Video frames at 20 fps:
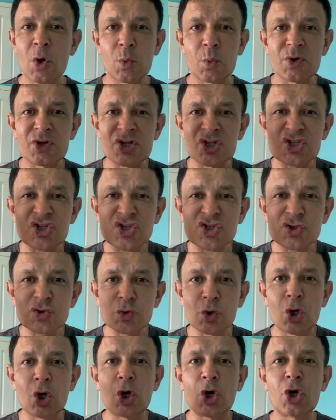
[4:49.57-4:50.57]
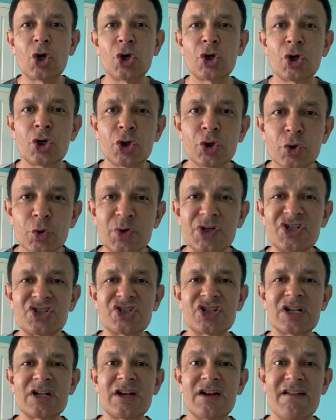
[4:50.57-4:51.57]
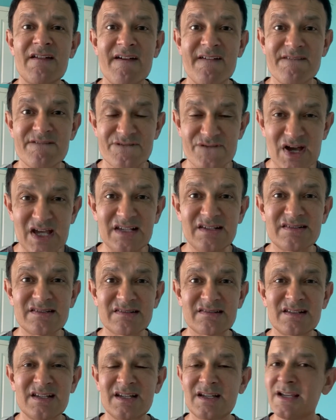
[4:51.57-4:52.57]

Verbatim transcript: with a strong Christian Face